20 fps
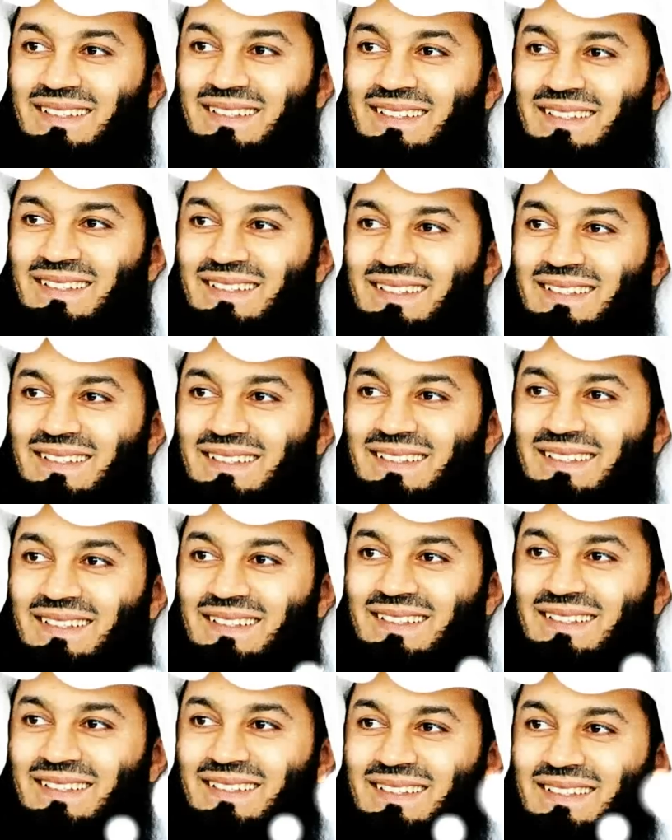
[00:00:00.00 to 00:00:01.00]
Oh Allah,
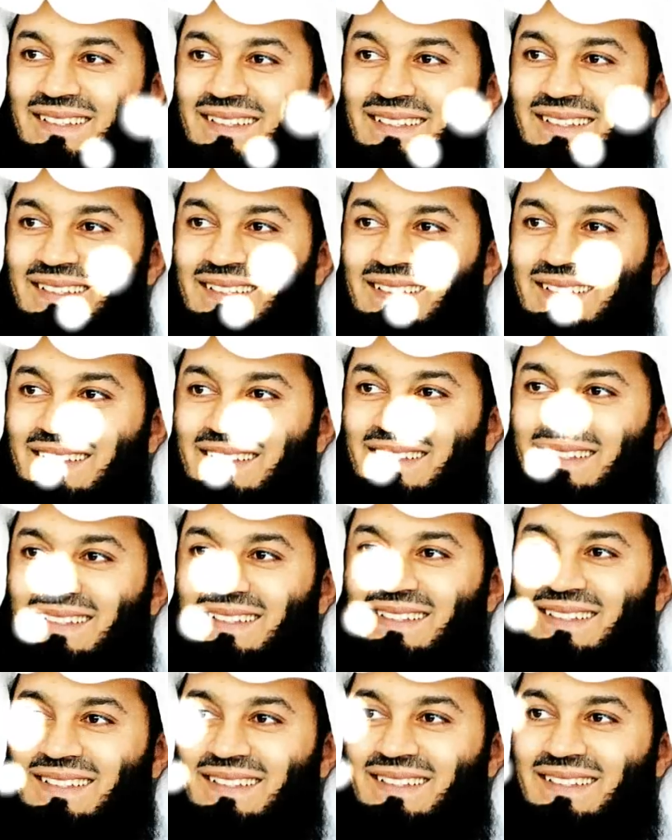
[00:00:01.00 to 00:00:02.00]
grant her goodness. Oh Allah,
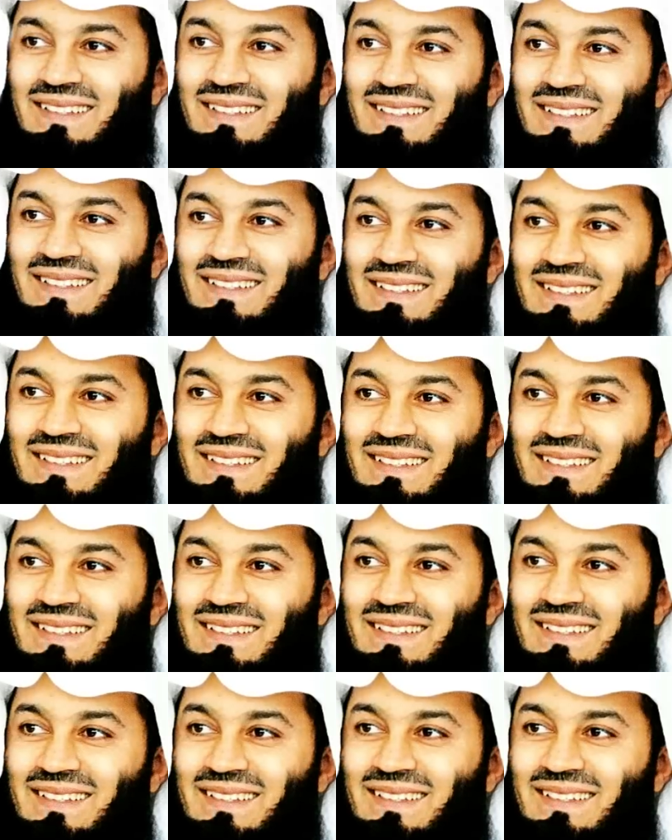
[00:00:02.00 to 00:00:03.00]
make it easy for
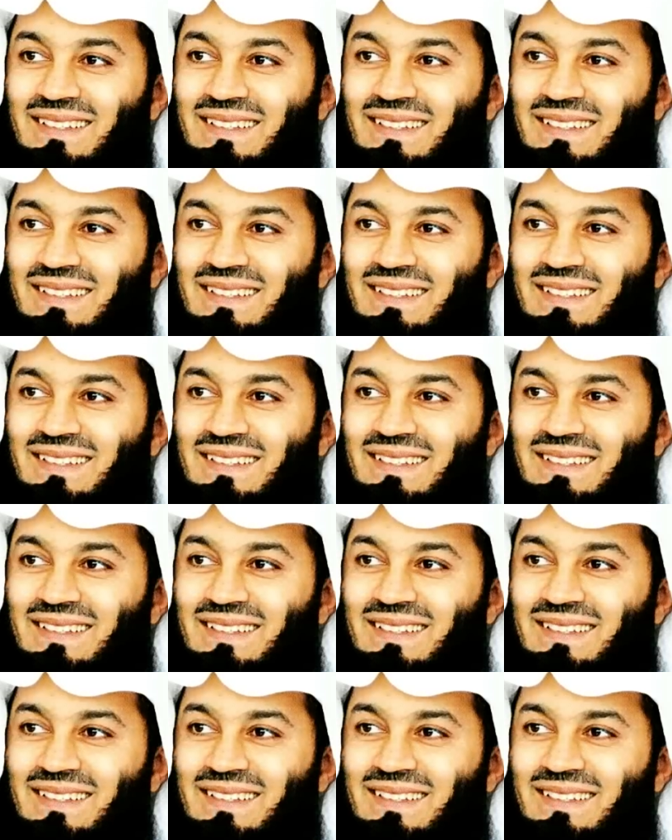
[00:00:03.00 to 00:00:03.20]
her.